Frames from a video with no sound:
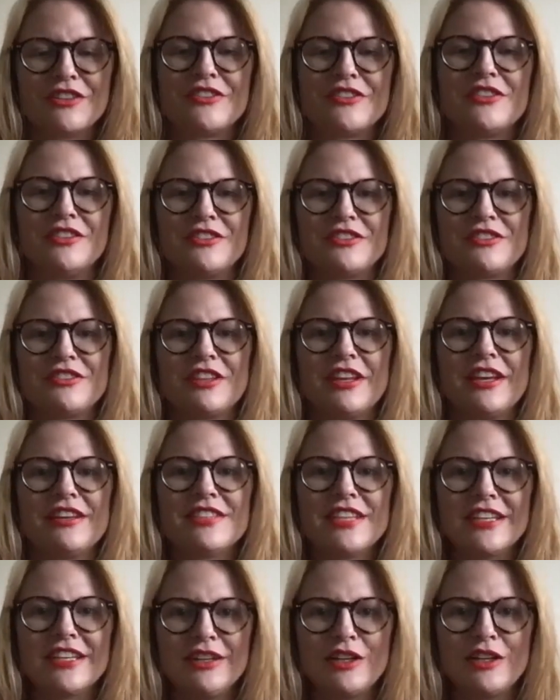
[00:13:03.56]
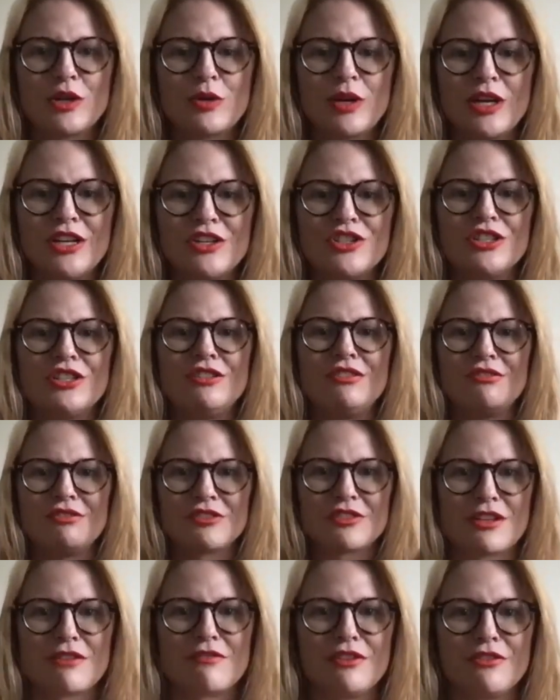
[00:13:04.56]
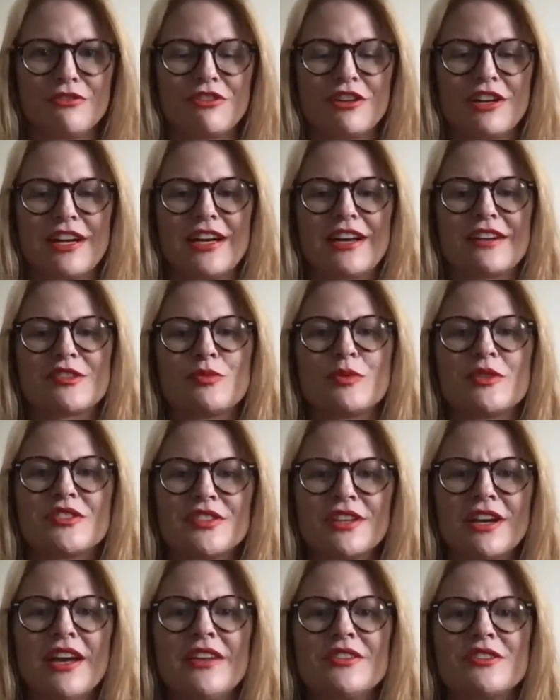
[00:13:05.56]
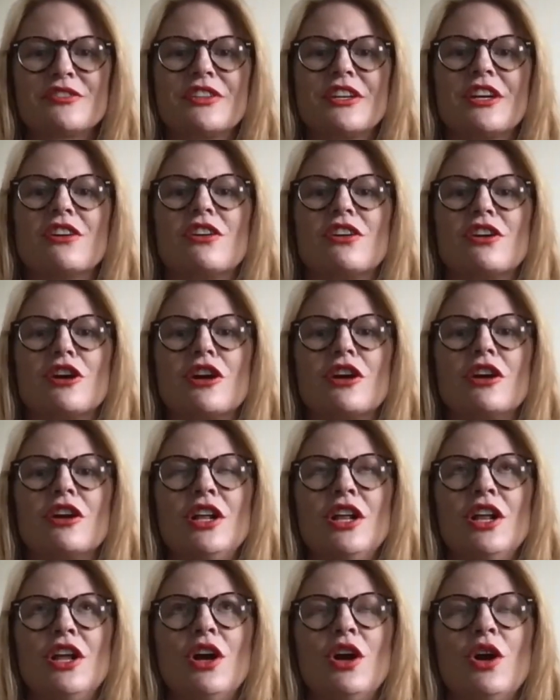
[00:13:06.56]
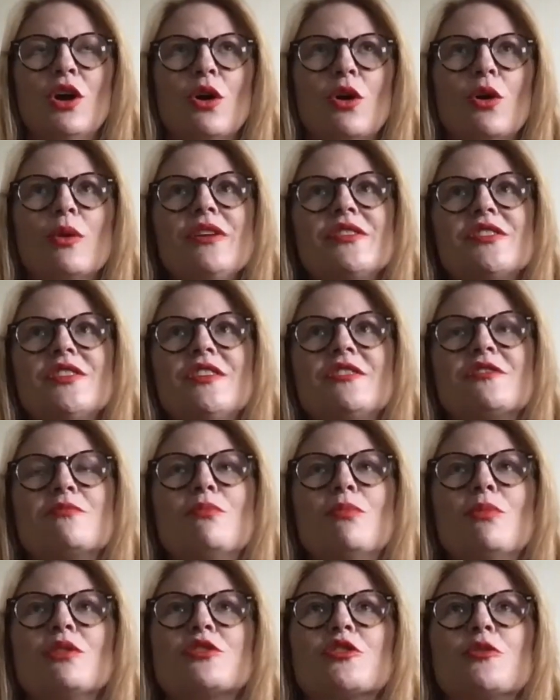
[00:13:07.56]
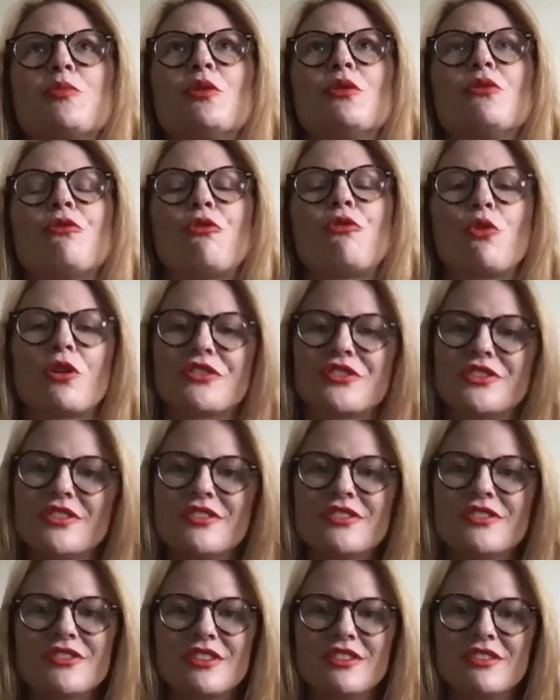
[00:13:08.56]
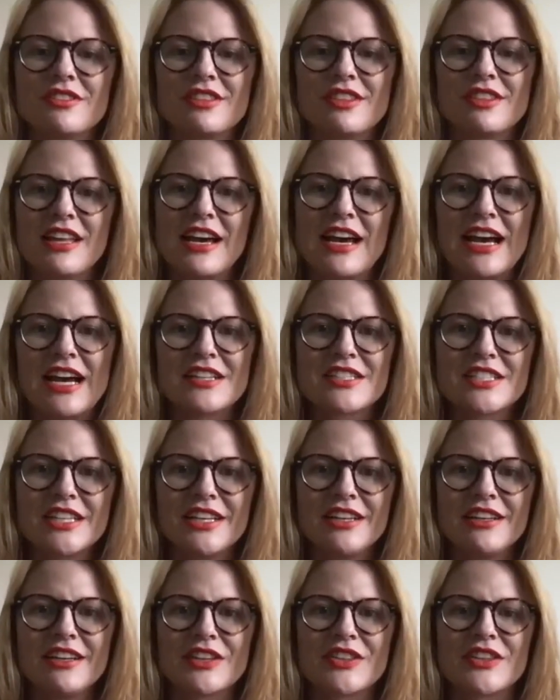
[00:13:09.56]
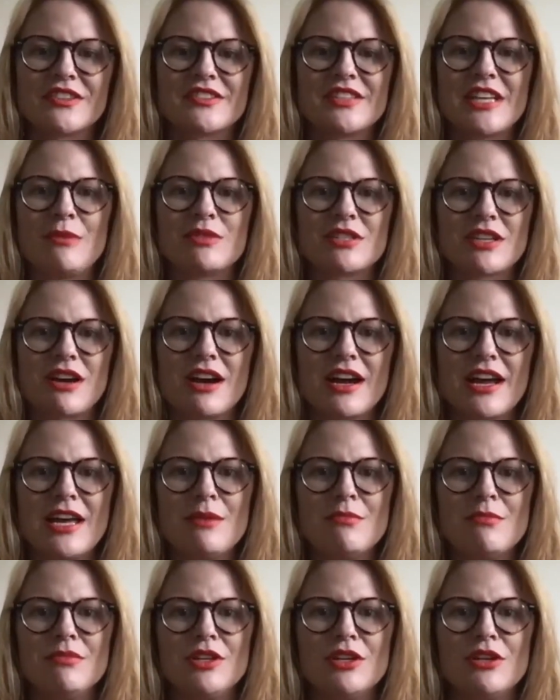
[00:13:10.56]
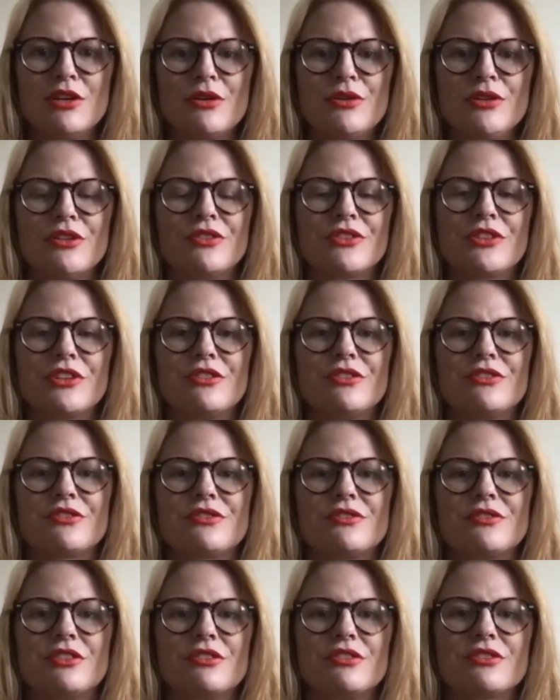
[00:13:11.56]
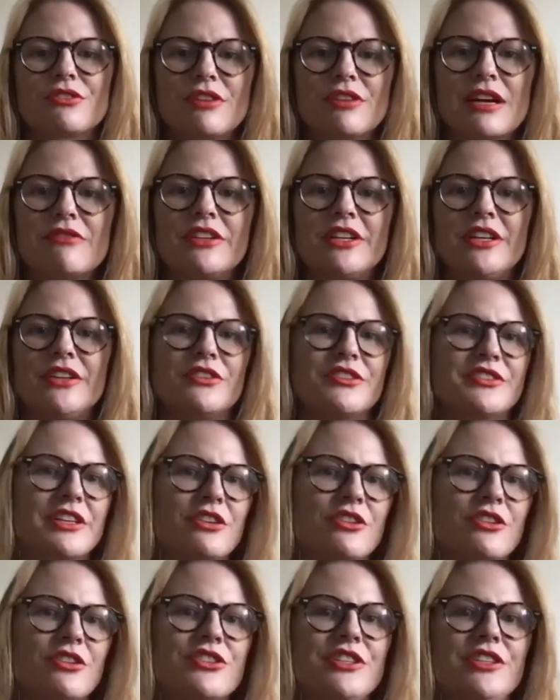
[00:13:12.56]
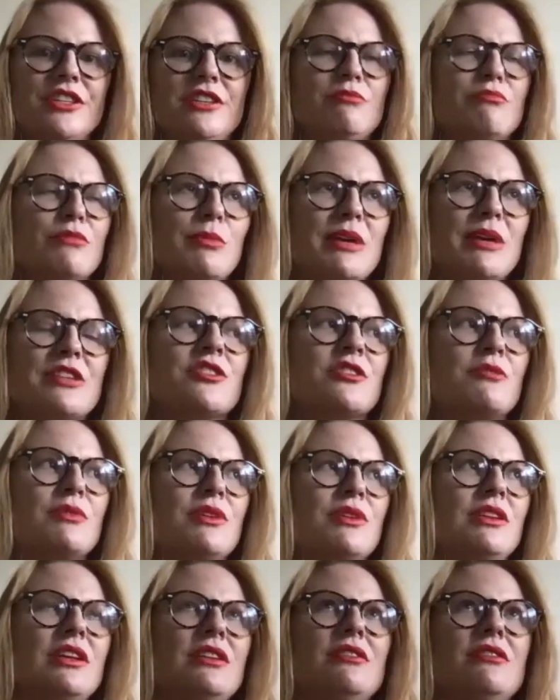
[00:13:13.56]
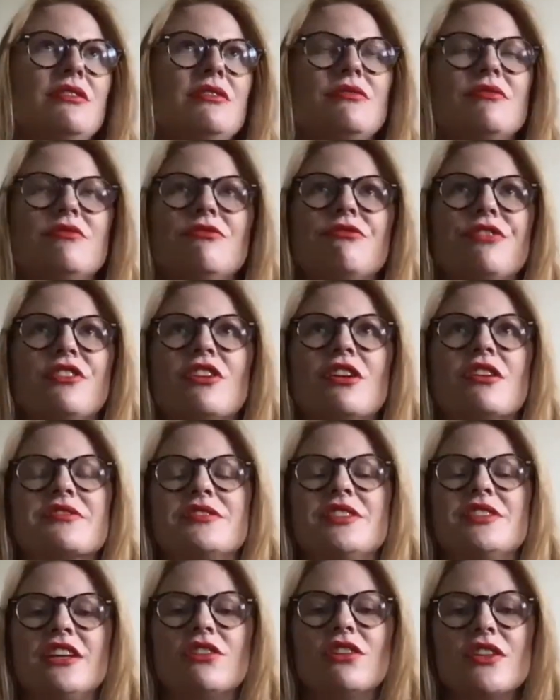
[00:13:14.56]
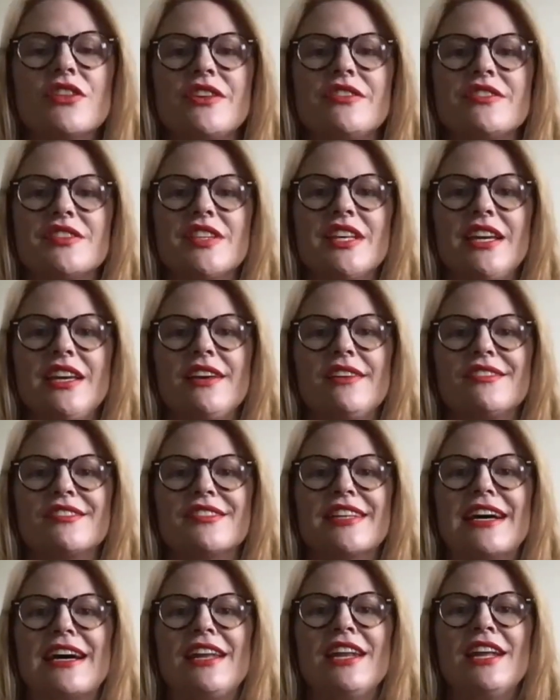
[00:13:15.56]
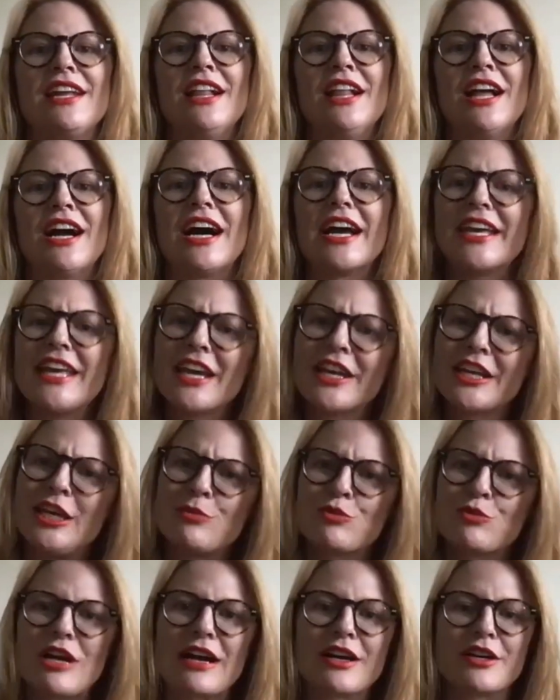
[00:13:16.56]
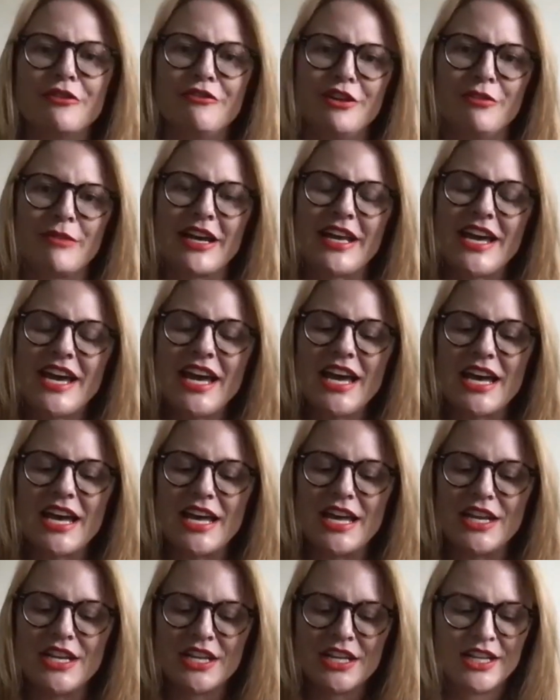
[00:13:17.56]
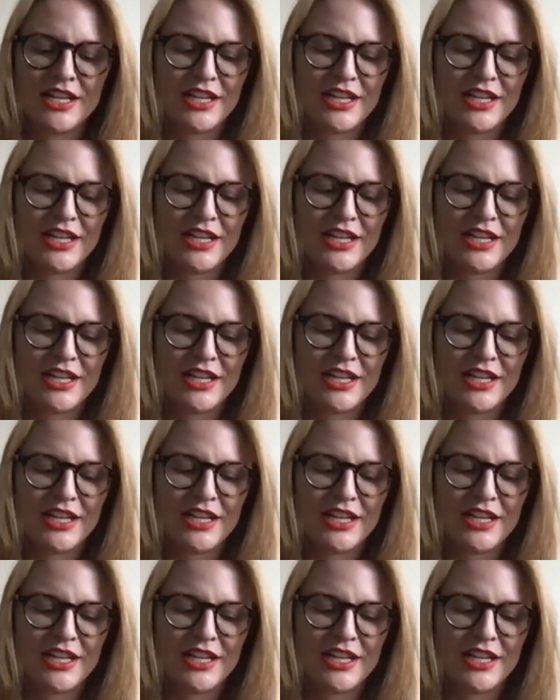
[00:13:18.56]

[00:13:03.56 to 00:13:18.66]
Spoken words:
It's like taking an equation, solving for X. With science, there are always these multiple forces acting at the same time. You know, there's gravity, there's energy and momentum and velocity and all these things that I can't keep track of in my head.